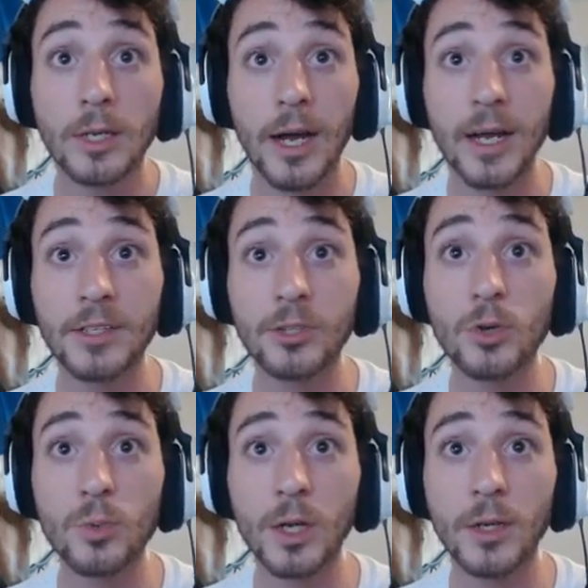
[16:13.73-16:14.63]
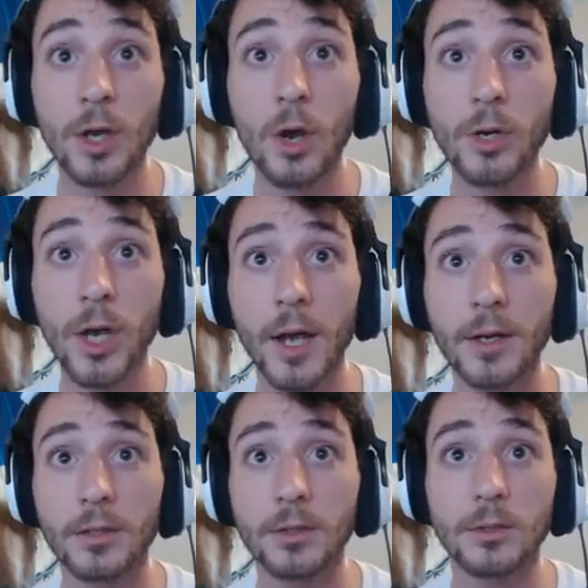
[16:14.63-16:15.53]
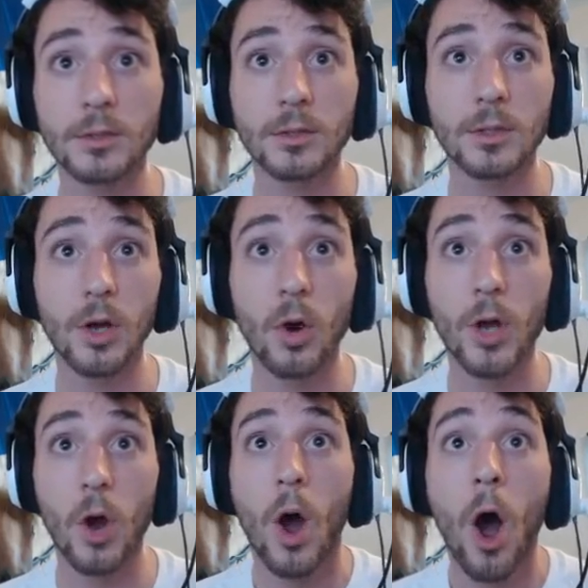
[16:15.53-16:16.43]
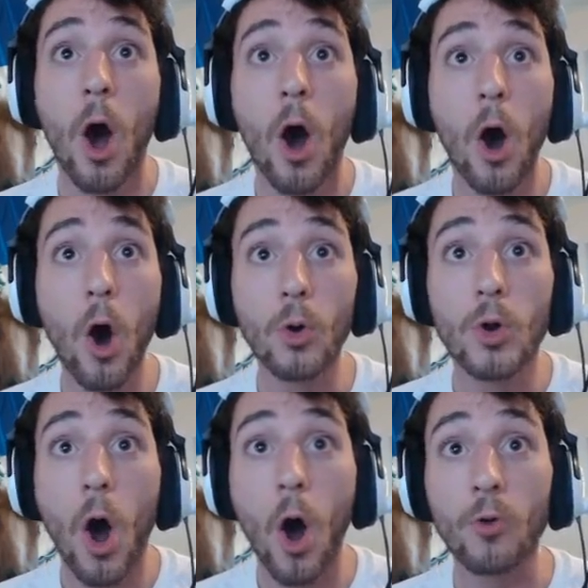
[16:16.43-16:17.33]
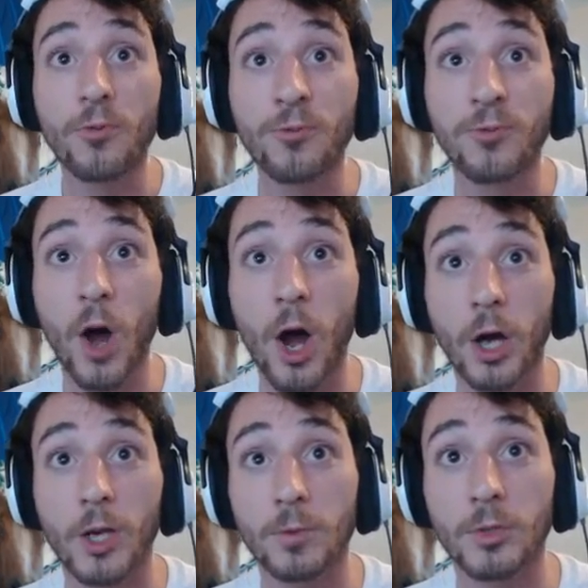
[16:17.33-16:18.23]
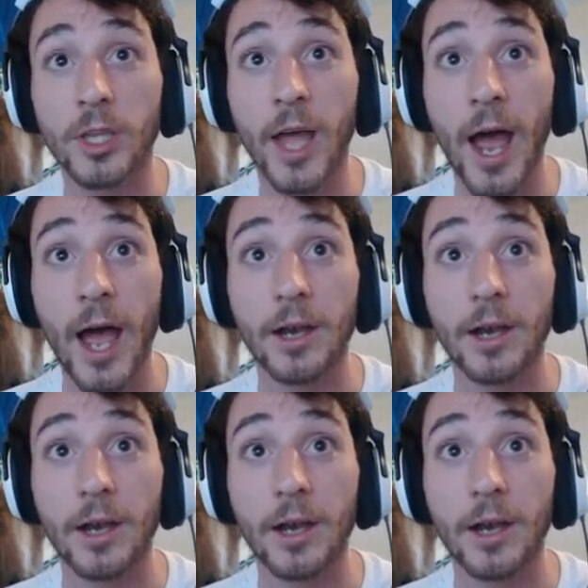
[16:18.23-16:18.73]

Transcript: I do want. Oh god! Oh no! Oh fuck that!